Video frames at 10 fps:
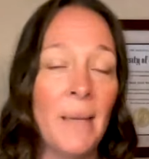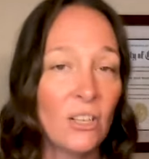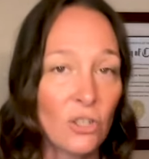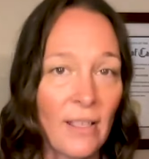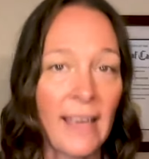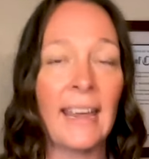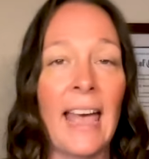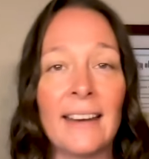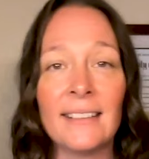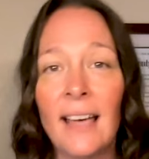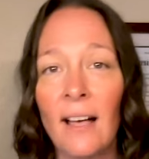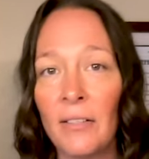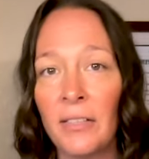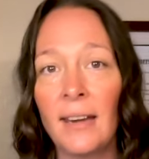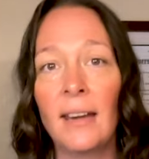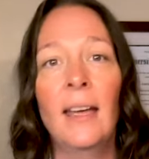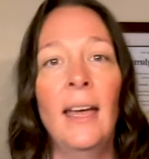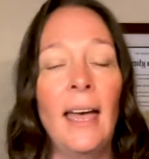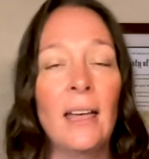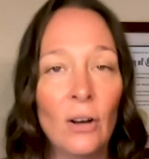Make sure that cat is healthy,
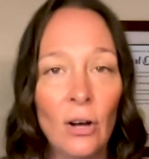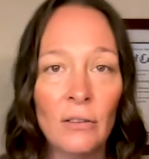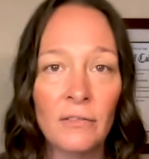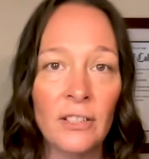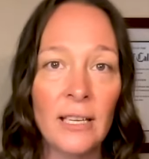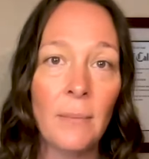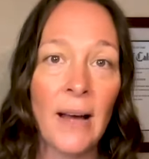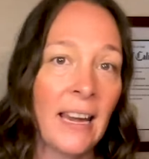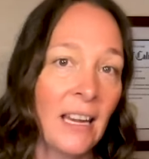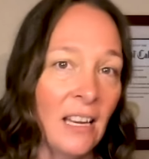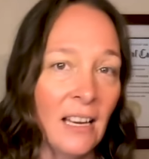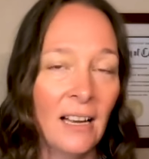and hopefully by